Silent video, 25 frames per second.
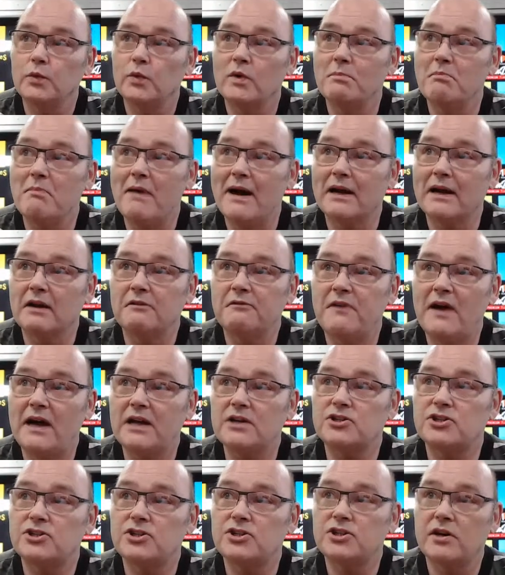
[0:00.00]
We
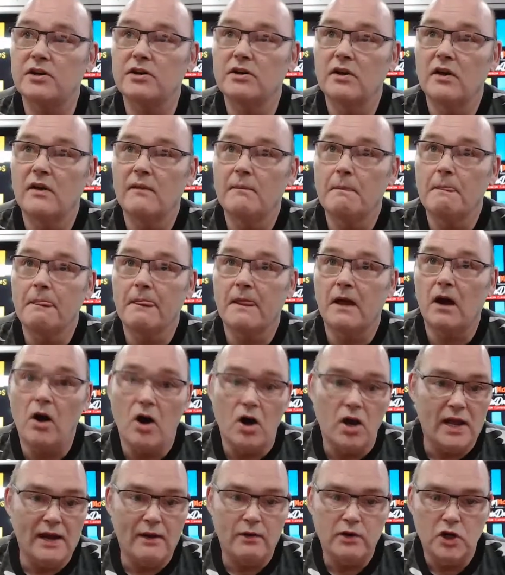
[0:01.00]
manufacture
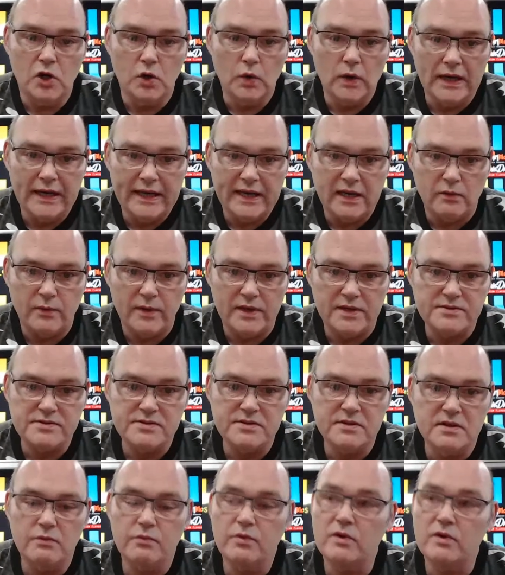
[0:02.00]
all our own liquids.